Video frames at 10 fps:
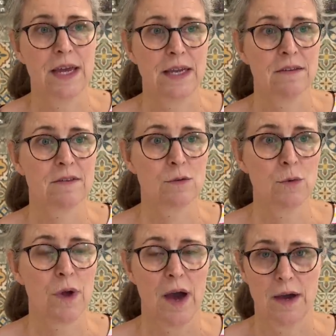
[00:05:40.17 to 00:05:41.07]
in
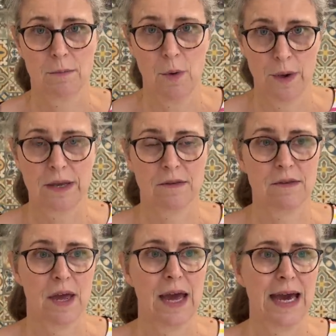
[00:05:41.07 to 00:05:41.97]
store card
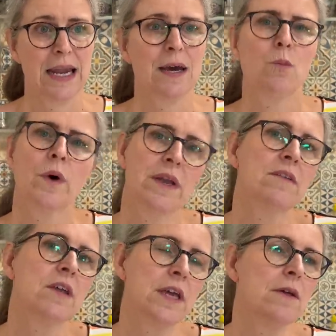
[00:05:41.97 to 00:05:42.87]
points and I wanted
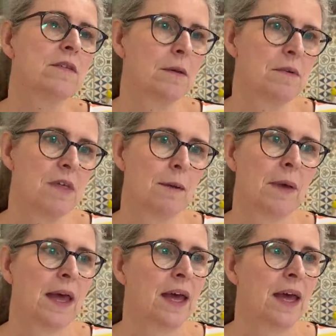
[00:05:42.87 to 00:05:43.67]
to use some of them.